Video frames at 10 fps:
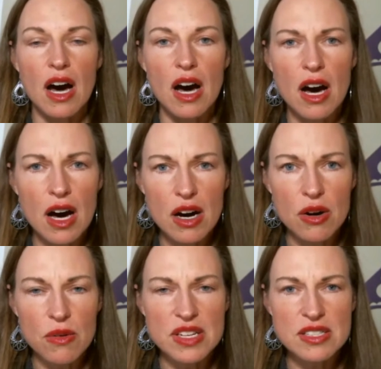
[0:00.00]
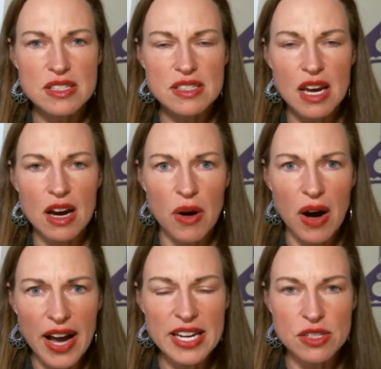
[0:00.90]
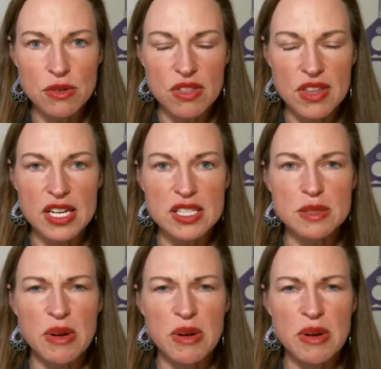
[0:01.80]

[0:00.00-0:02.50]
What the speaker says: oh, this is how I do things,